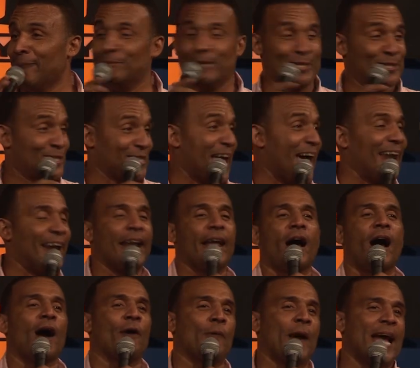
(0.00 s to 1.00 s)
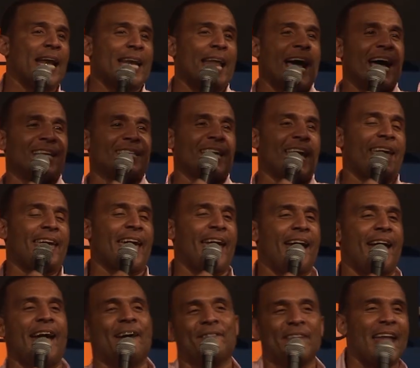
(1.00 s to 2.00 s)
I'm just standing there, all right now, take
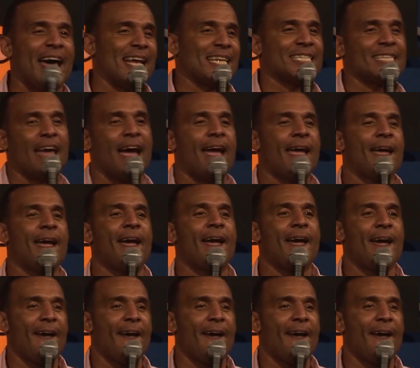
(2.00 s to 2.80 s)
care, have a nice day.